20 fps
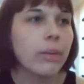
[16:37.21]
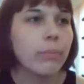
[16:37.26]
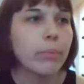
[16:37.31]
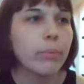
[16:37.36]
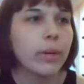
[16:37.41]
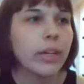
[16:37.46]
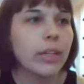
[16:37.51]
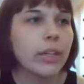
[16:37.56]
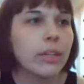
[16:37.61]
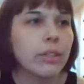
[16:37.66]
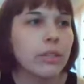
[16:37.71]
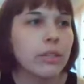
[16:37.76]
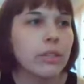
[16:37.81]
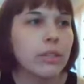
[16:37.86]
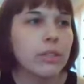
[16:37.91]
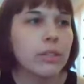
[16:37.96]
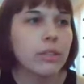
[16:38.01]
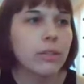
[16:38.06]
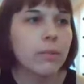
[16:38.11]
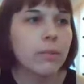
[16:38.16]

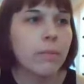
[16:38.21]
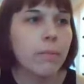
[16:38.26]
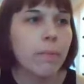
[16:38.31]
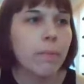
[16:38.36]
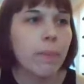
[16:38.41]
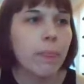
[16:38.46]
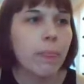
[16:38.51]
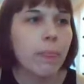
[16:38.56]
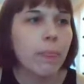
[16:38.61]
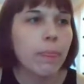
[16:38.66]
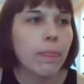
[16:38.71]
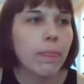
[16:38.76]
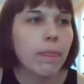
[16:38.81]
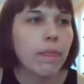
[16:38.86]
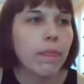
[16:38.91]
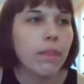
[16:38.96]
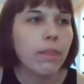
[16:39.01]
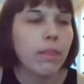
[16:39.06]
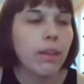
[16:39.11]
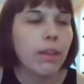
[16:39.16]
But
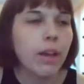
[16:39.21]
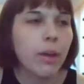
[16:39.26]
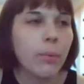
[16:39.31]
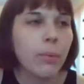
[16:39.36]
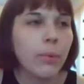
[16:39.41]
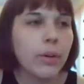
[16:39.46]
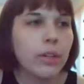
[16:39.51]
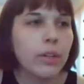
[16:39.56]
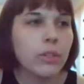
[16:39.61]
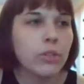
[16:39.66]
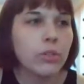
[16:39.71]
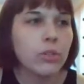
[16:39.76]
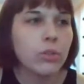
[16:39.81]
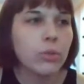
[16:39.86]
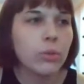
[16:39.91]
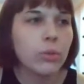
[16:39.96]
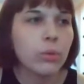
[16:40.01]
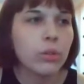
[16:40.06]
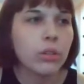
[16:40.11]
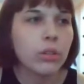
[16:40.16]
I want to
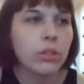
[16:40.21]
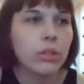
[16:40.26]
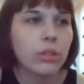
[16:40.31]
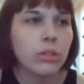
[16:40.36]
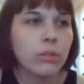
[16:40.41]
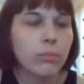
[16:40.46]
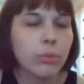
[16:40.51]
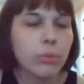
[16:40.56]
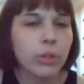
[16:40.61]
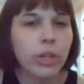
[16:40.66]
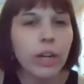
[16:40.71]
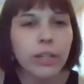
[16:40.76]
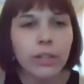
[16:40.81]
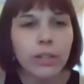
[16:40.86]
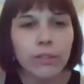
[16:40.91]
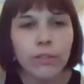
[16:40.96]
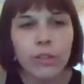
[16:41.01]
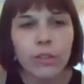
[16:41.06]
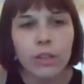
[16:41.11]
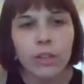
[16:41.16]
do
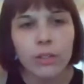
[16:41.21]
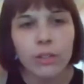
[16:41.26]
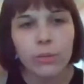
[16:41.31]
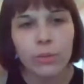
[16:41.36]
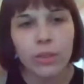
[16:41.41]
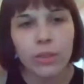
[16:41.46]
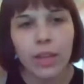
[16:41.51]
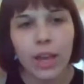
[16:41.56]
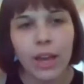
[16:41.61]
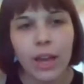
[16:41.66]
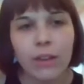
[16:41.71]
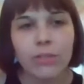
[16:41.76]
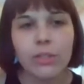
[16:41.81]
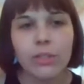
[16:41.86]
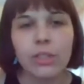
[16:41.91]
productive things with the house